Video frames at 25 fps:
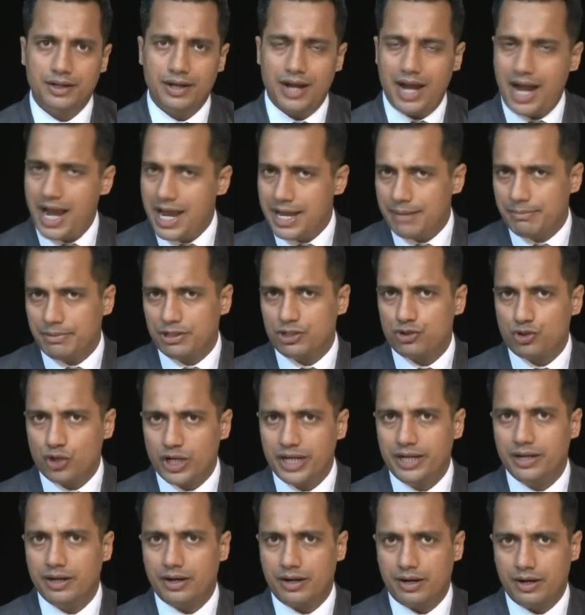I am a
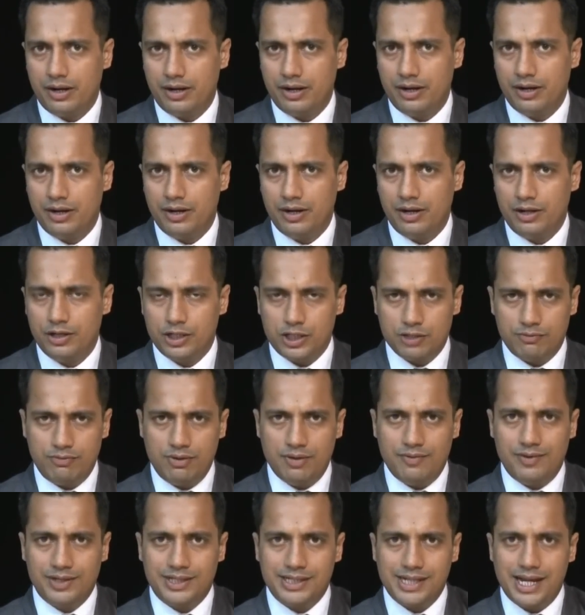trainer. So
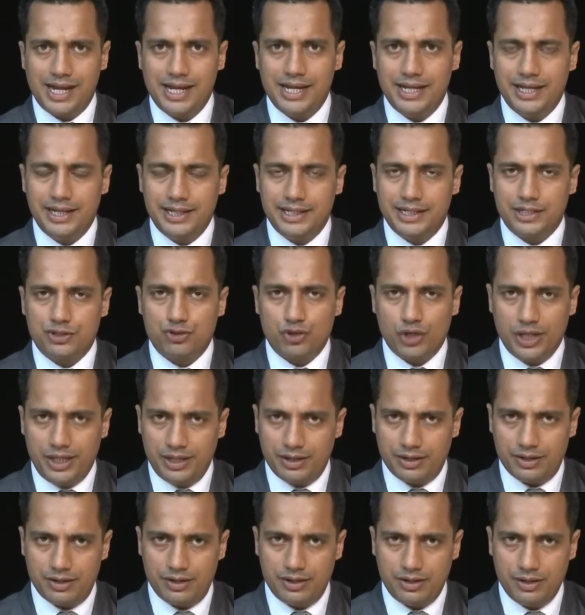Vyavasāya is a
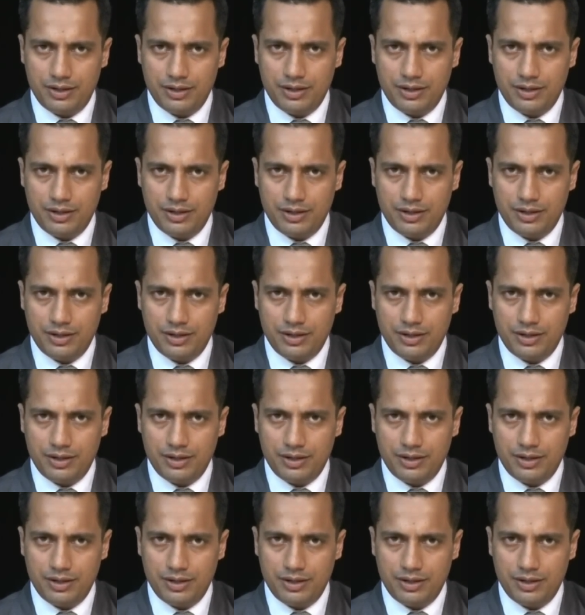trainer.